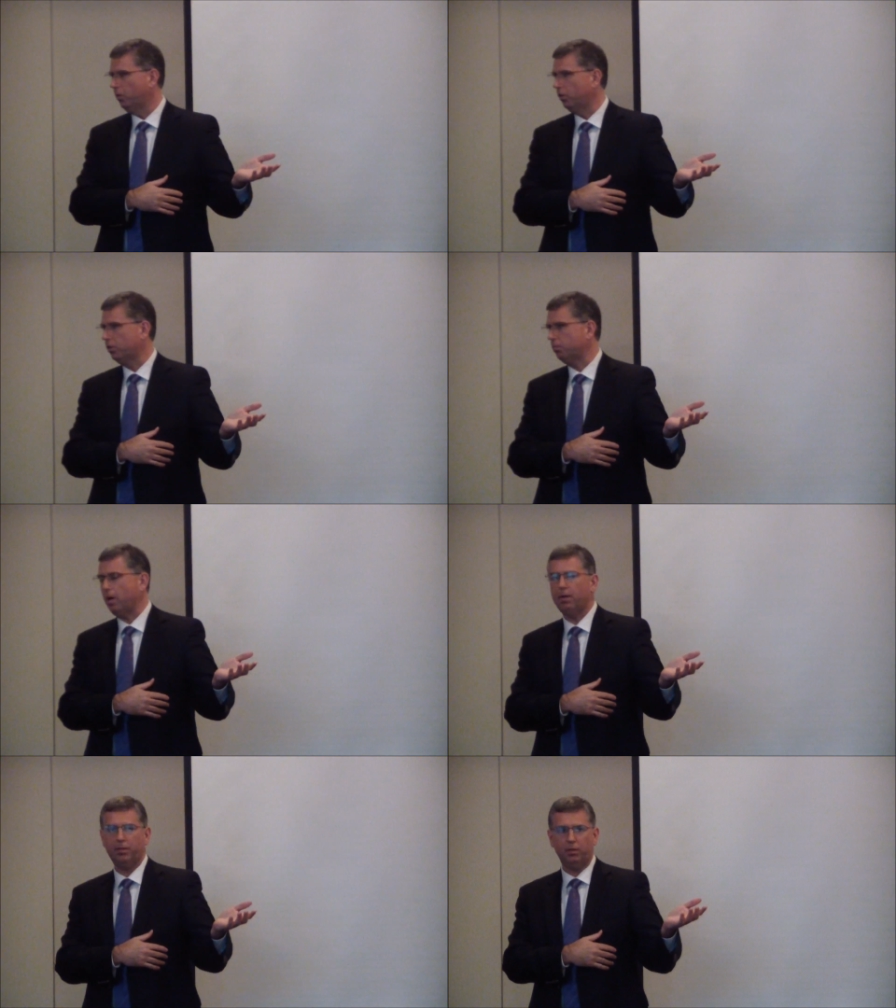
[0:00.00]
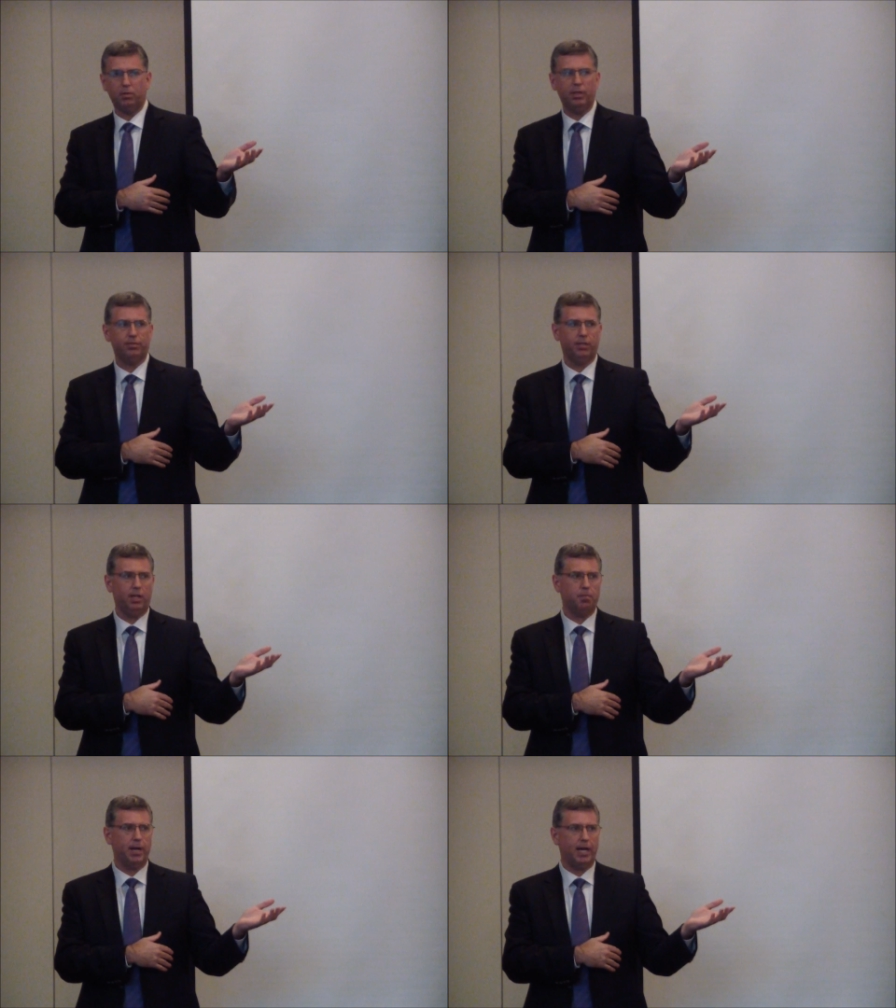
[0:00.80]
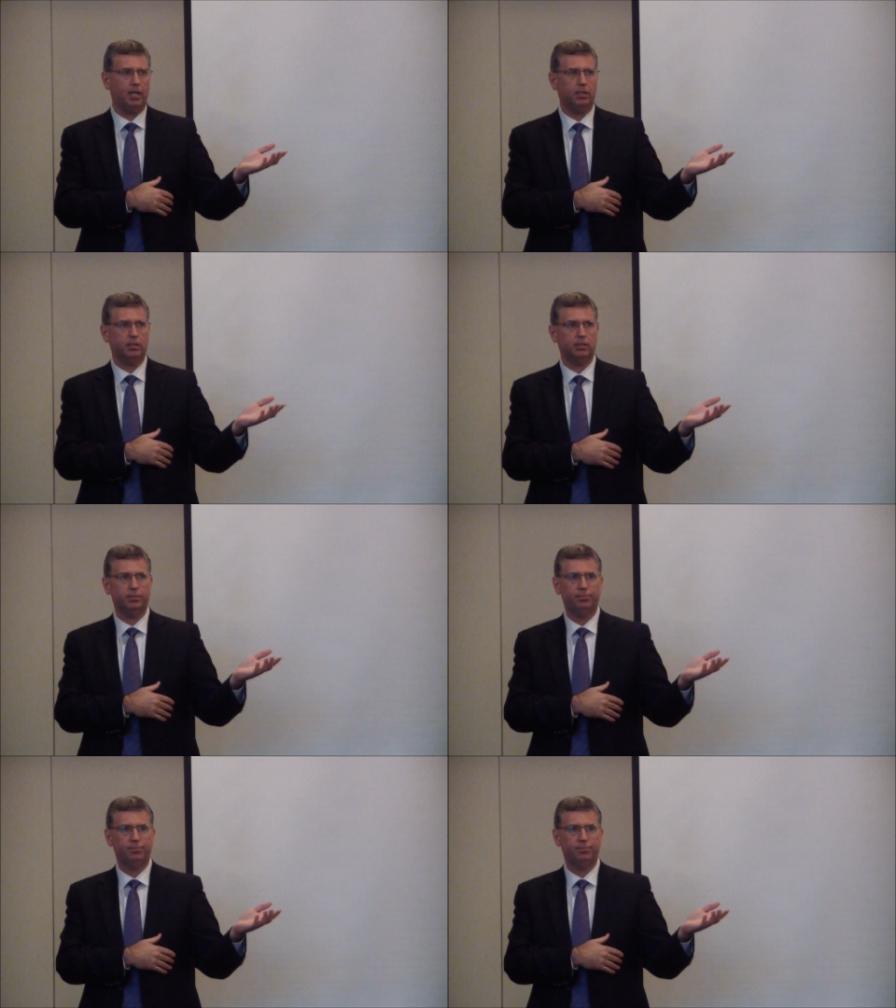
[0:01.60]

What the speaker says: which is probably roughly about